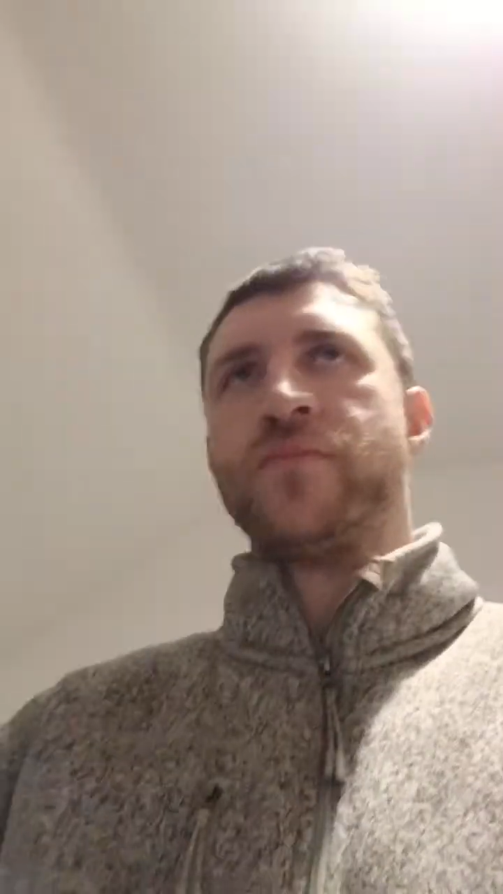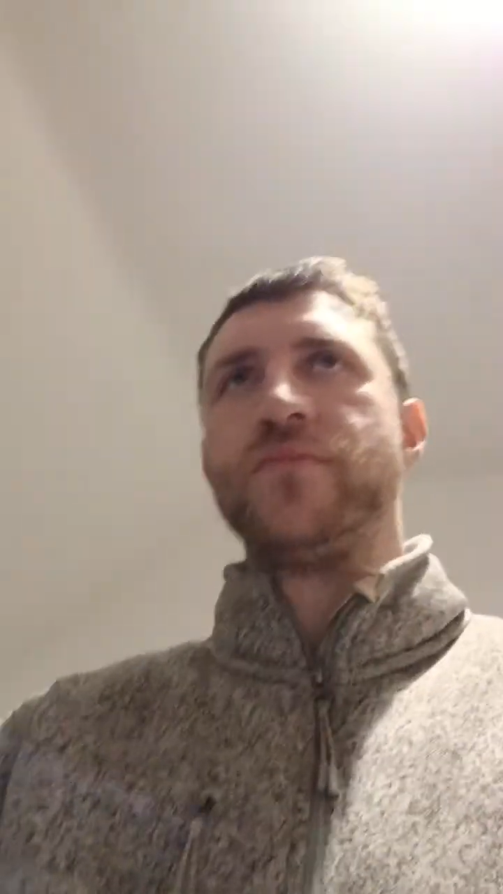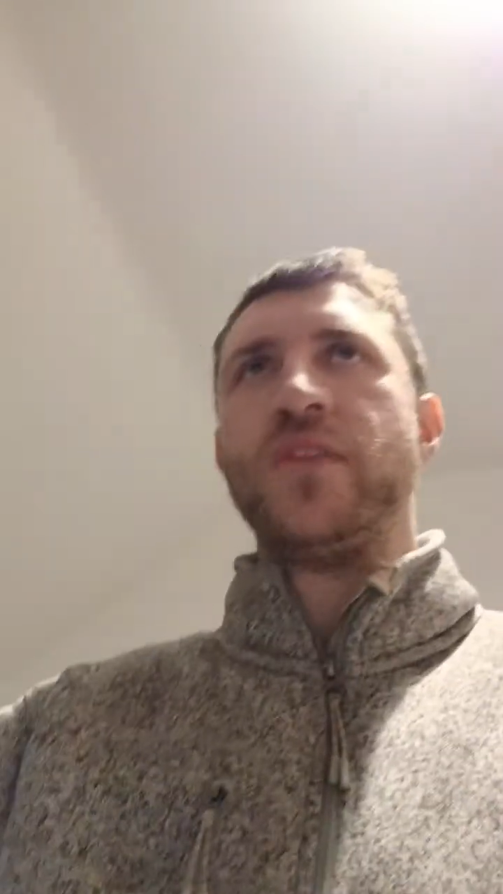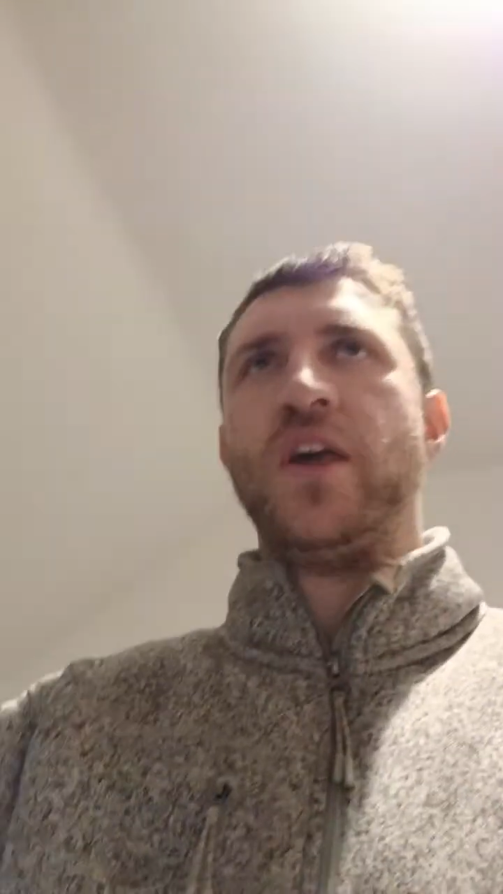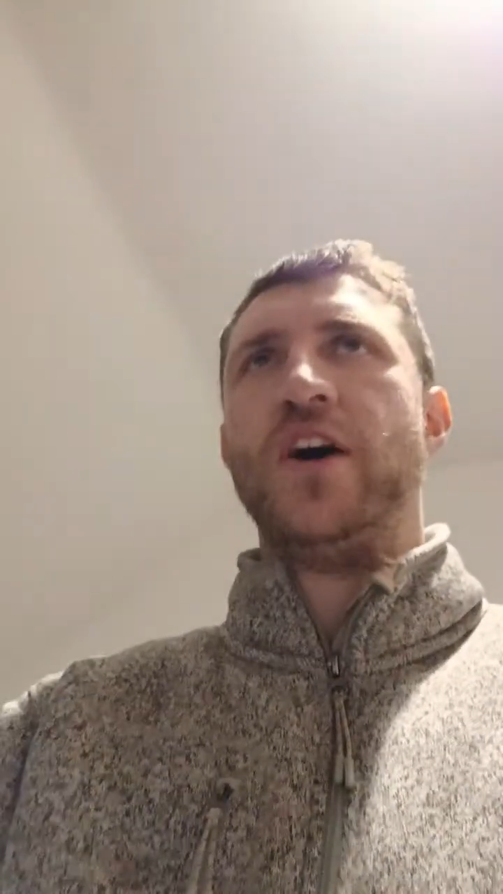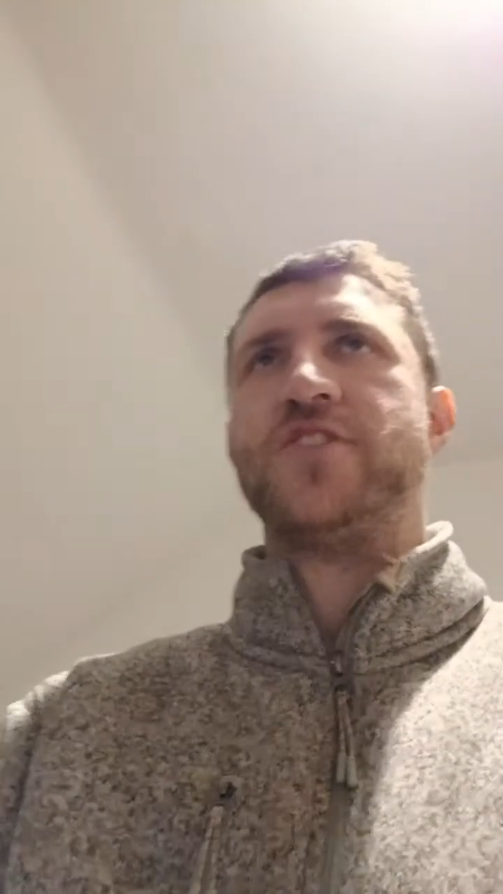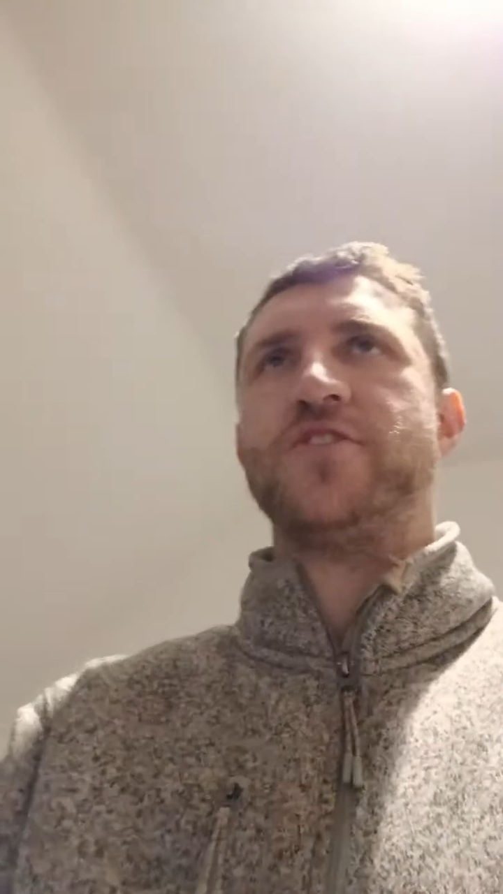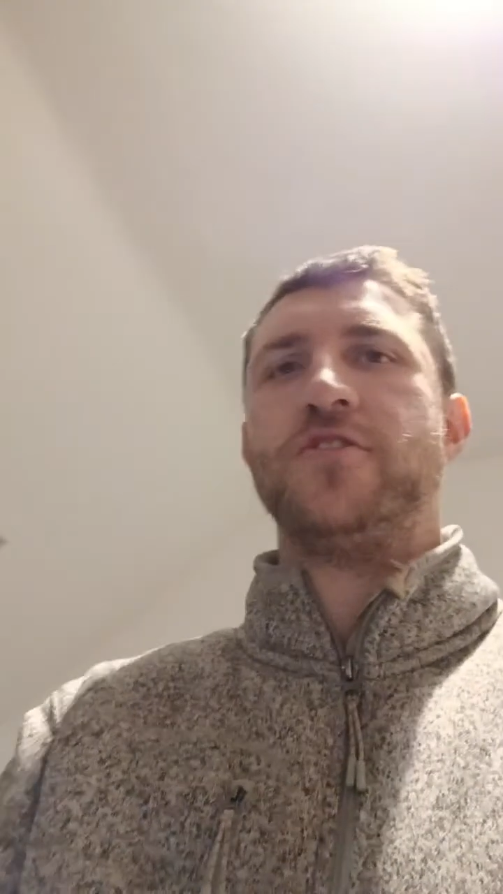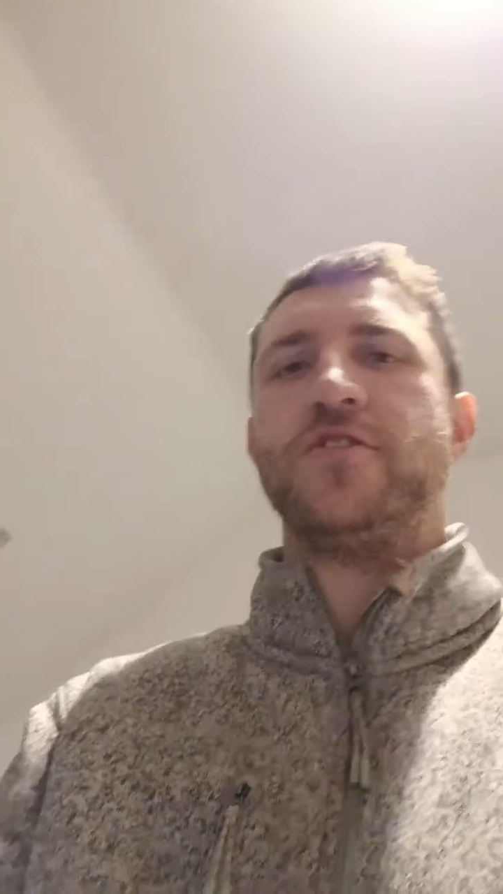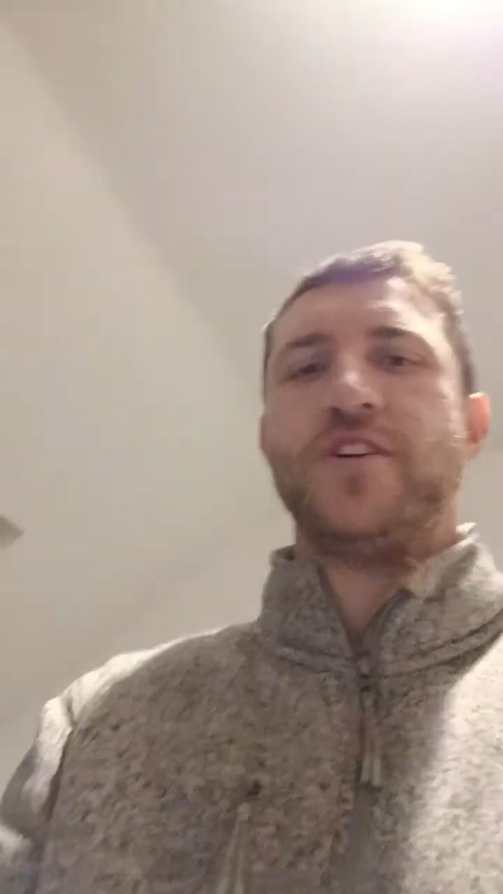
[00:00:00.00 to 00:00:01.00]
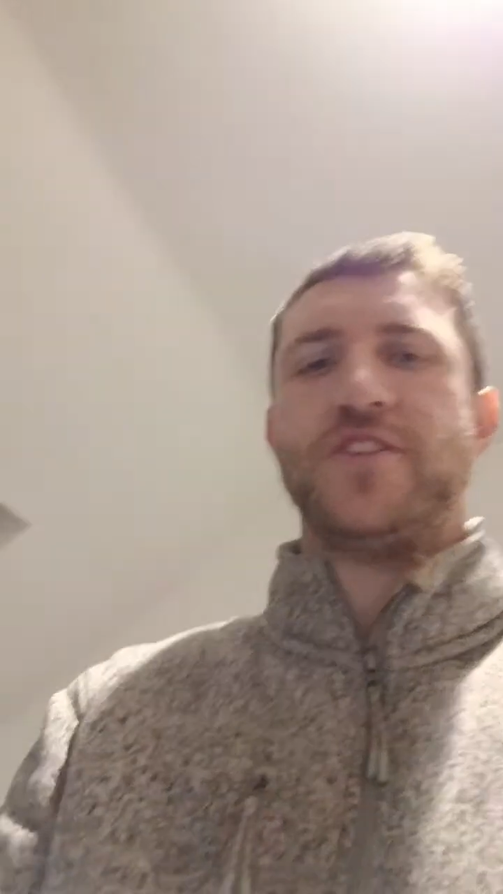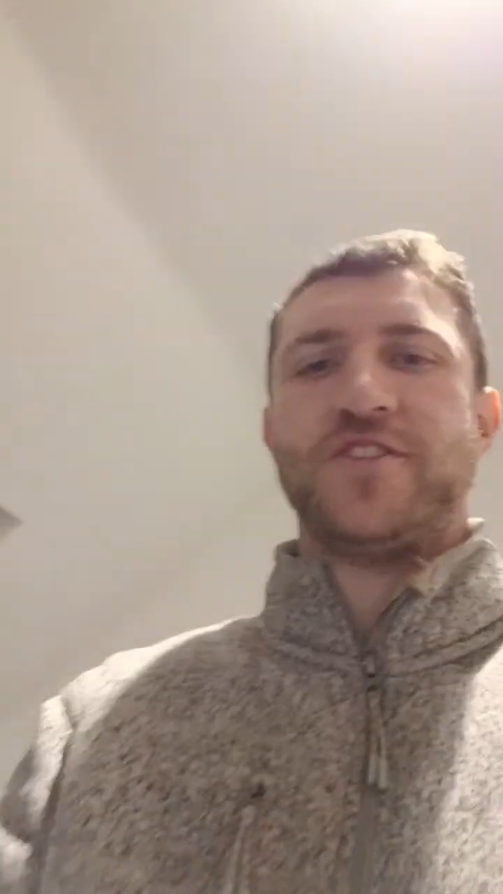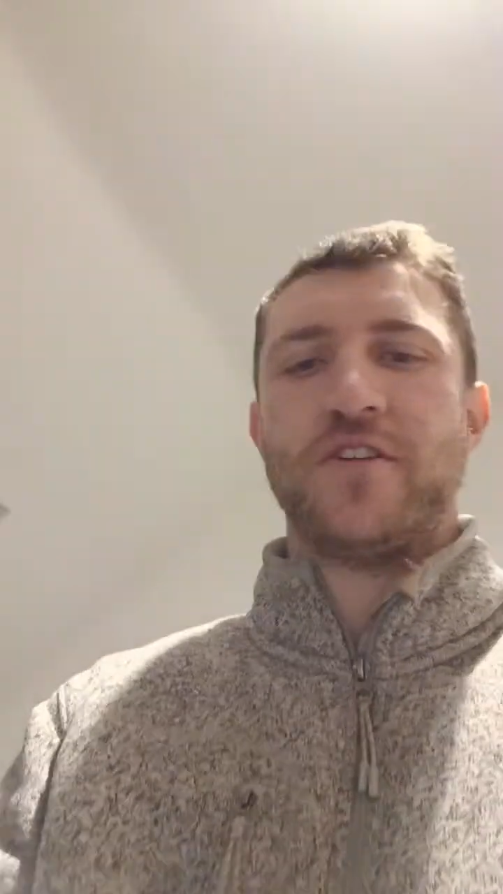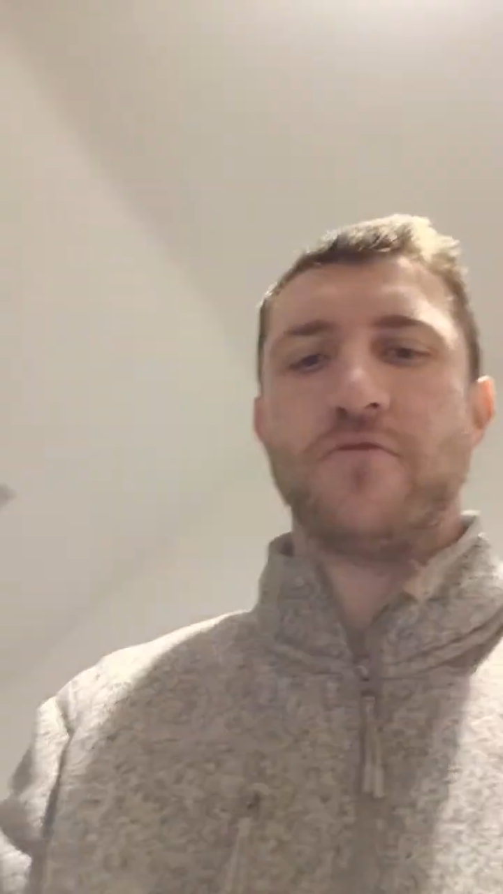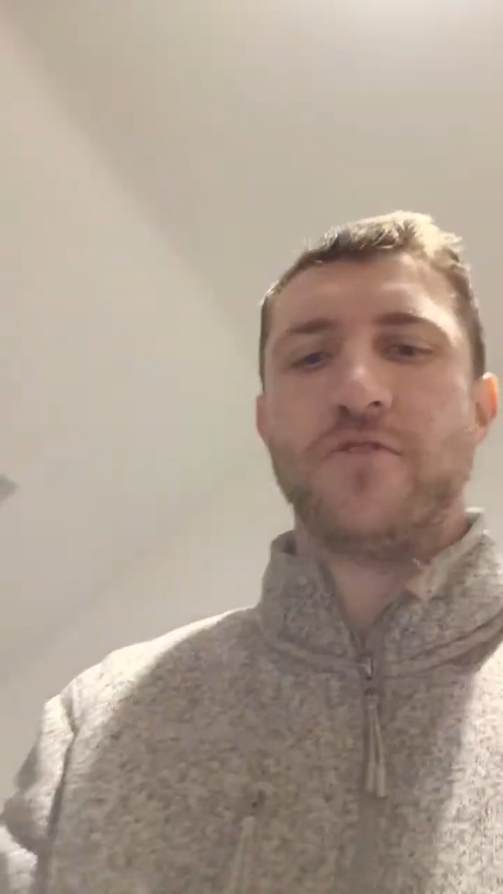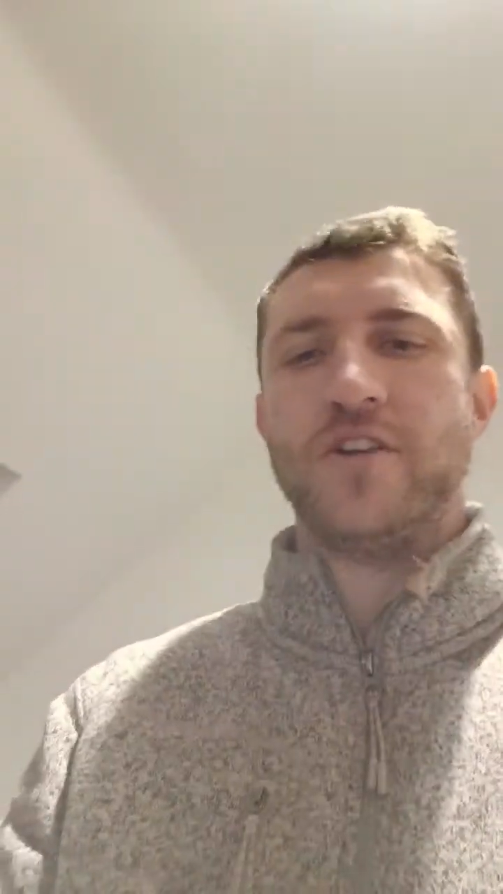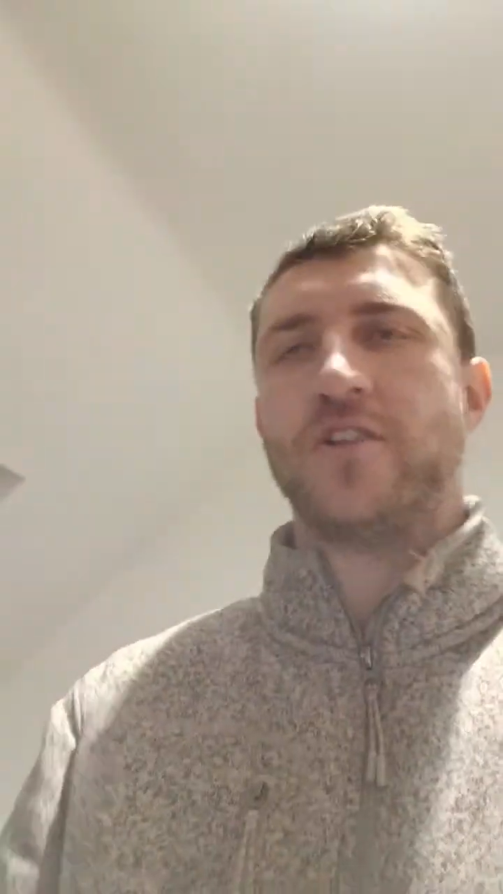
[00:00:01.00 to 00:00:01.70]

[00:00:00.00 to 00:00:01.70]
I saw this thing where you